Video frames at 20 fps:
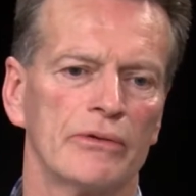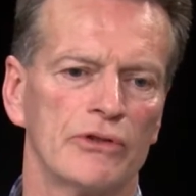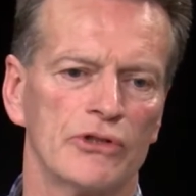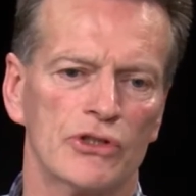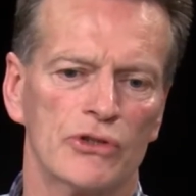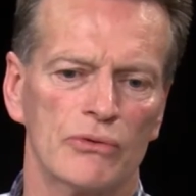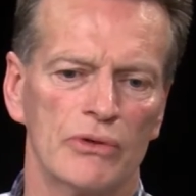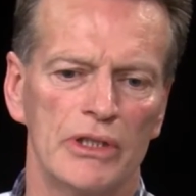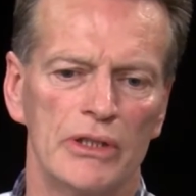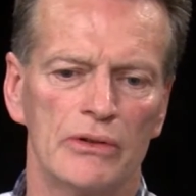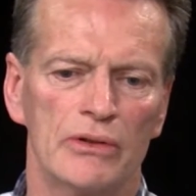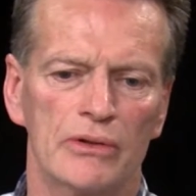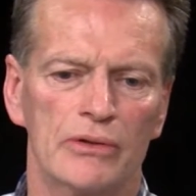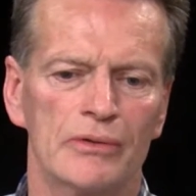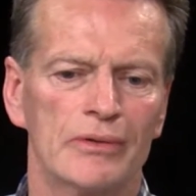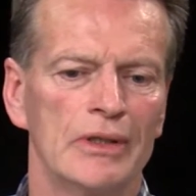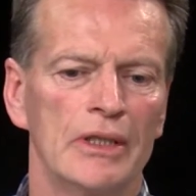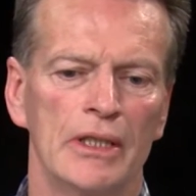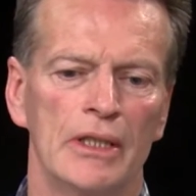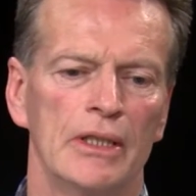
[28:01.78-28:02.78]
on the street,
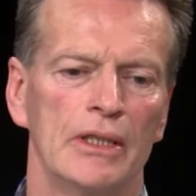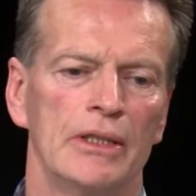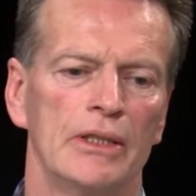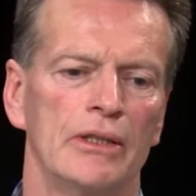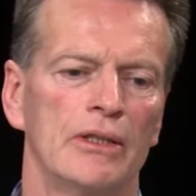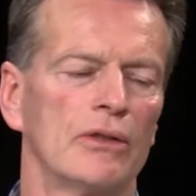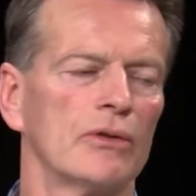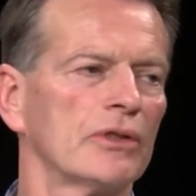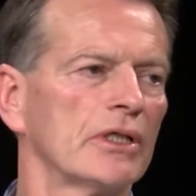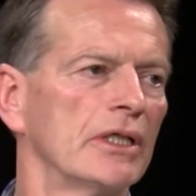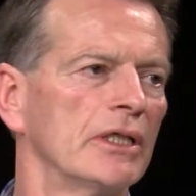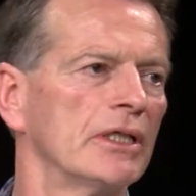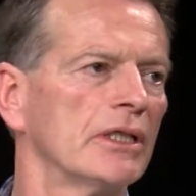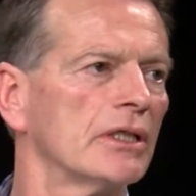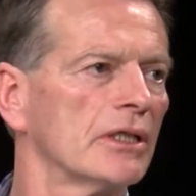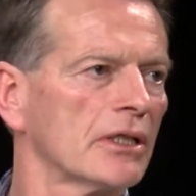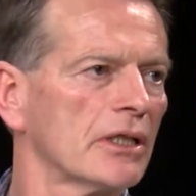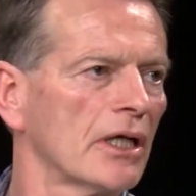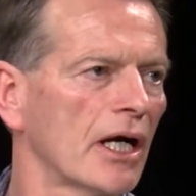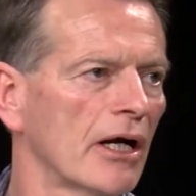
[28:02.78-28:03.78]
or getting
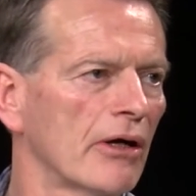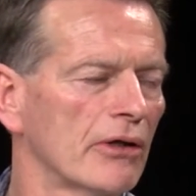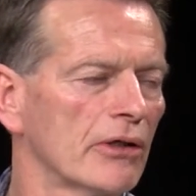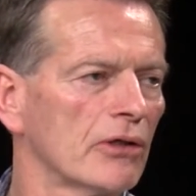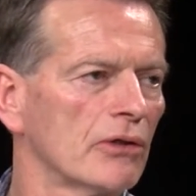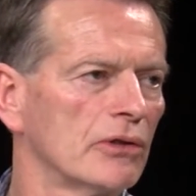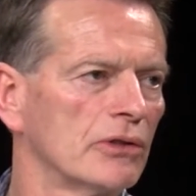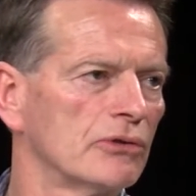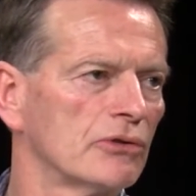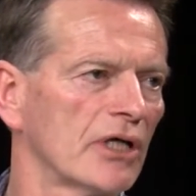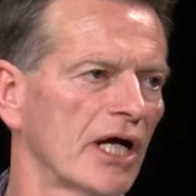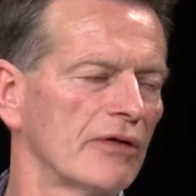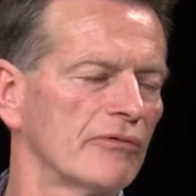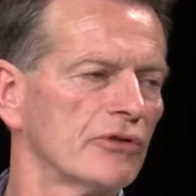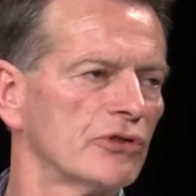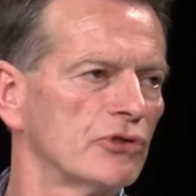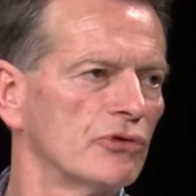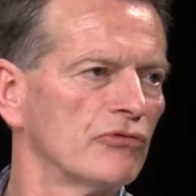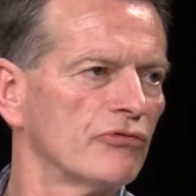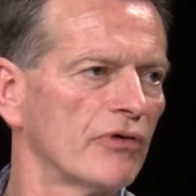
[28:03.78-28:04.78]
in the car and
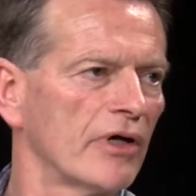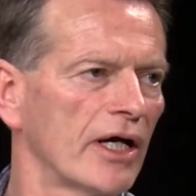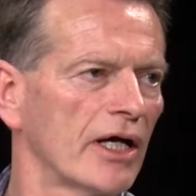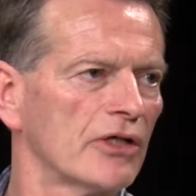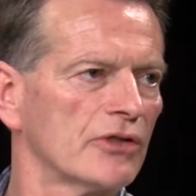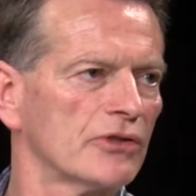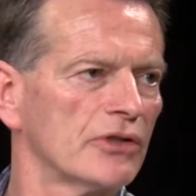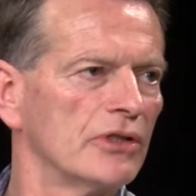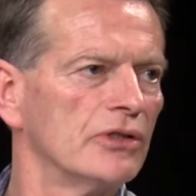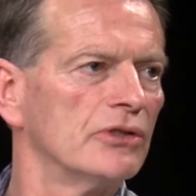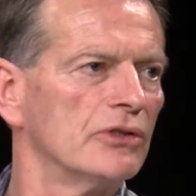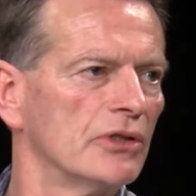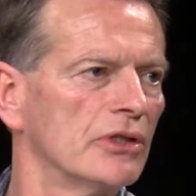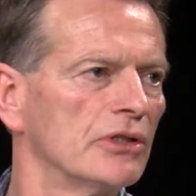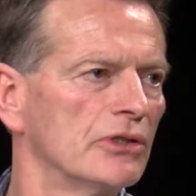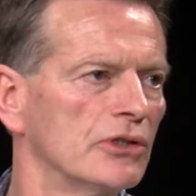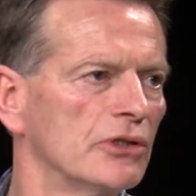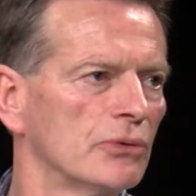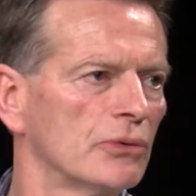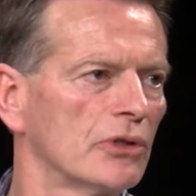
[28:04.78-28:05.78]
driving too fast
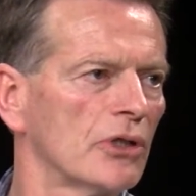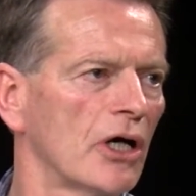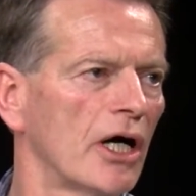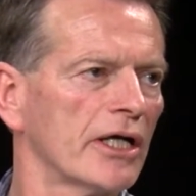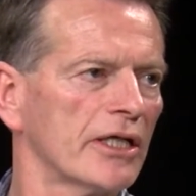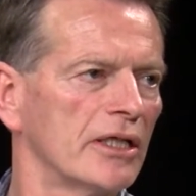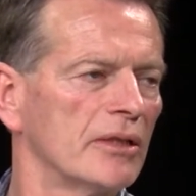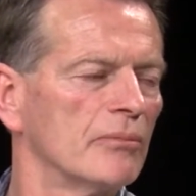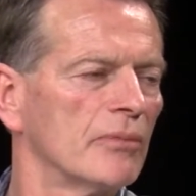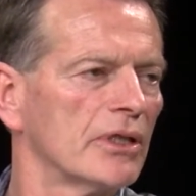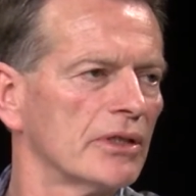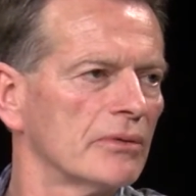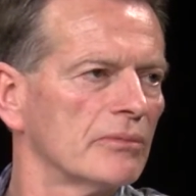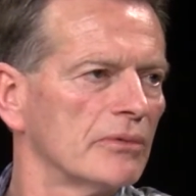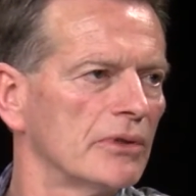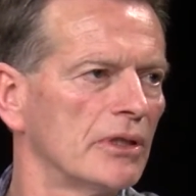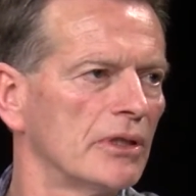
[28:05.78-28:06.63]
and doing hockey. But